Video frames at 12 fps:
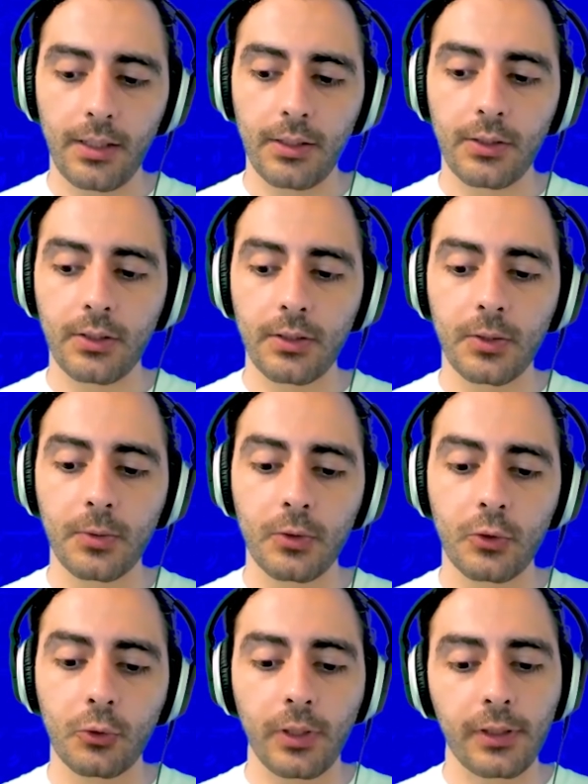
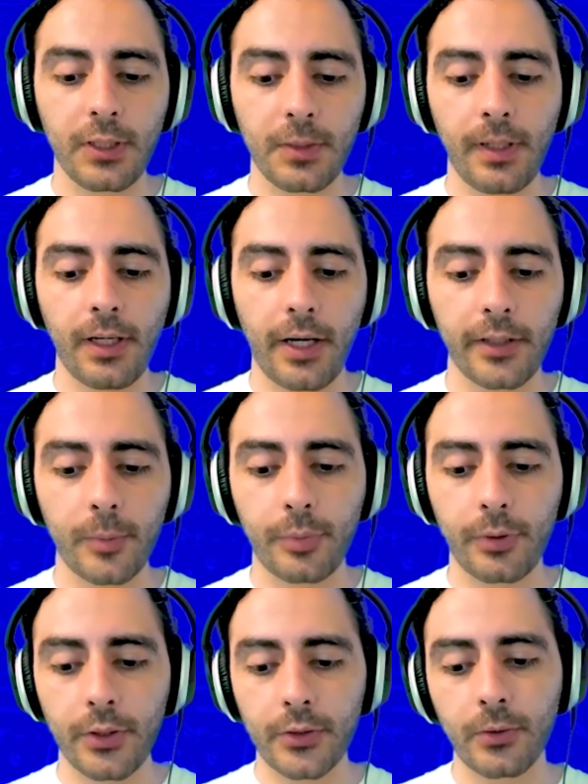strictly speaking on a
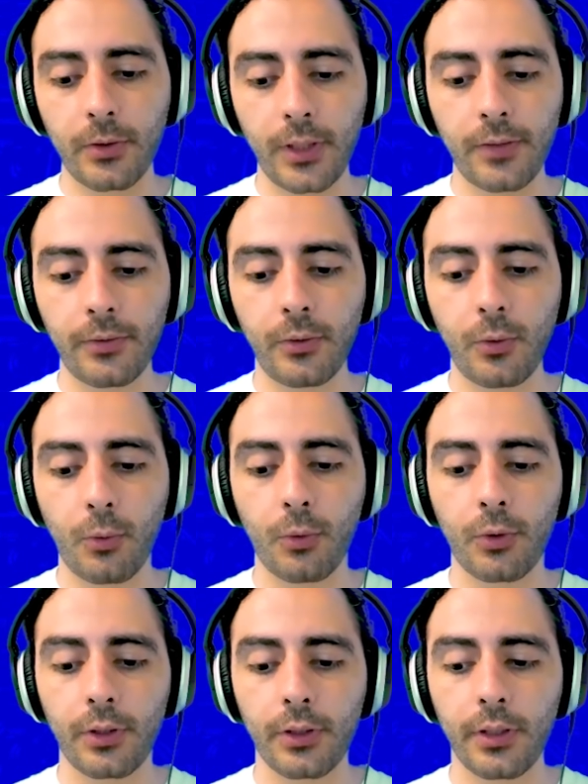personal level
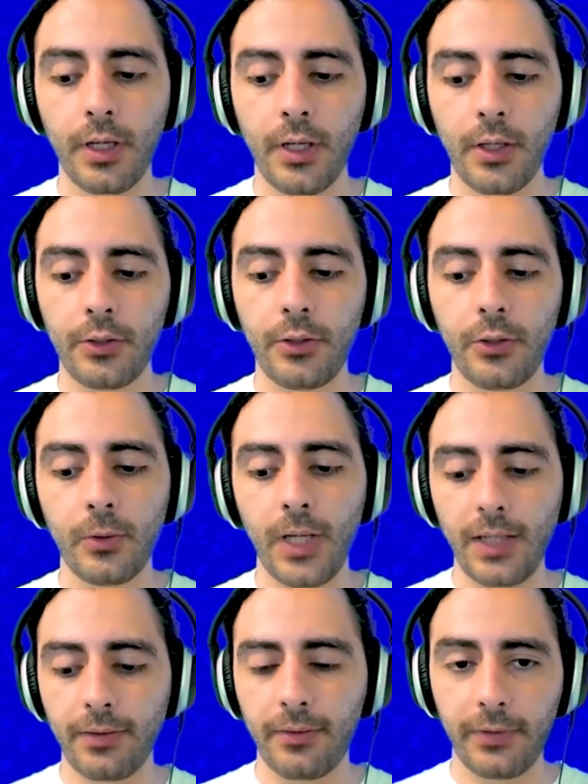or do you
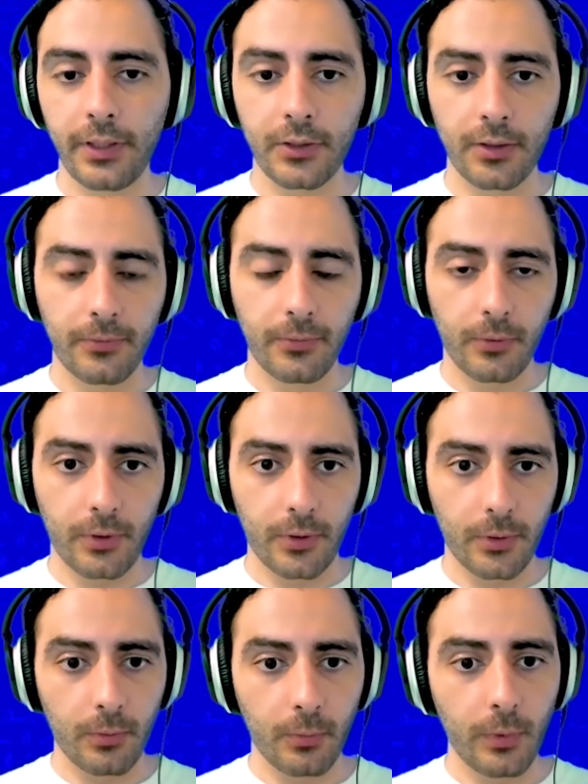have a vision
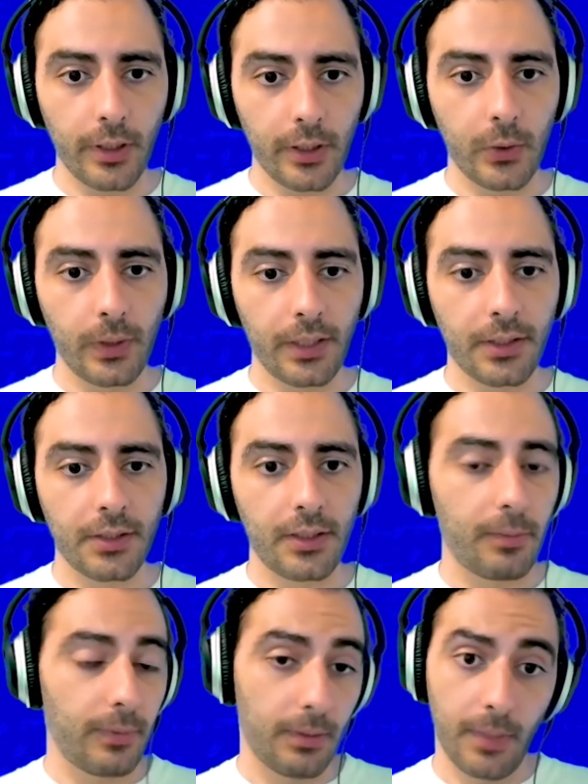for what you would like to
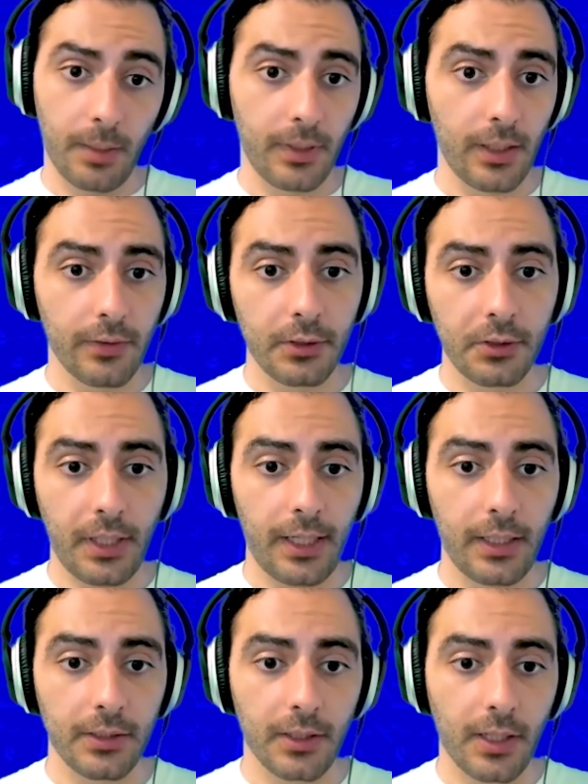see maybe even
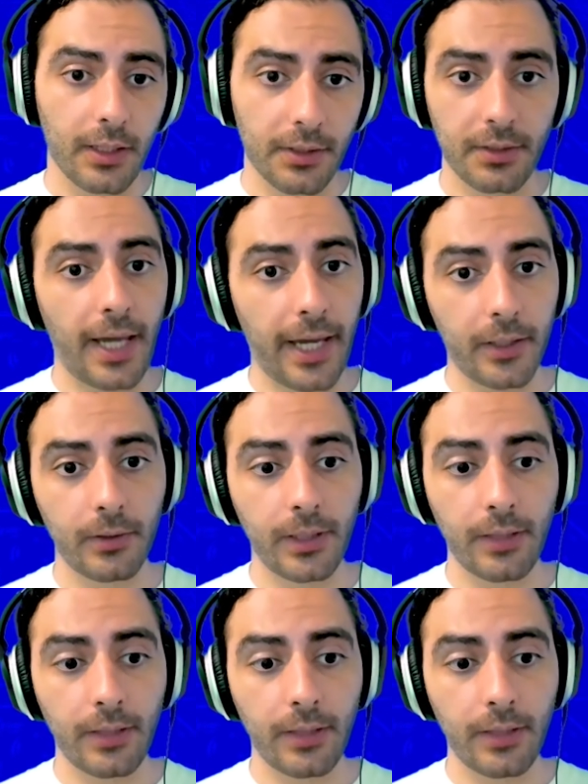change on a societal